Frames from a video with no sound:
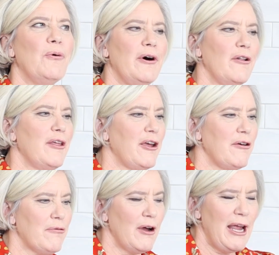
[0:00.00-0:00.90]
Well,
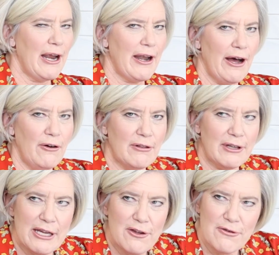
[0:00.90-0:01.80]
thank you for hanging out.
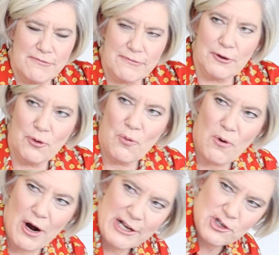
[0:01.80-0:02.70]
Thank you for
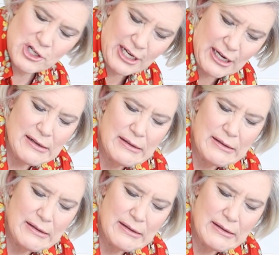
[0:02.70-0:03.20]
watching.